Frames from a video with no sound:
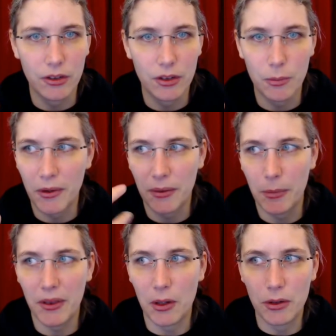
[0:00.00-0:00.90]
with
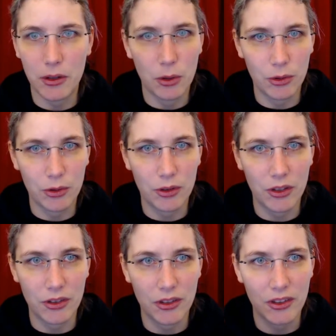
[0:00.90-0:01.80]
with all those
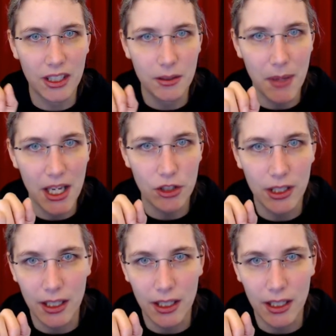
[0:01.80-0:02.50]
this this git magic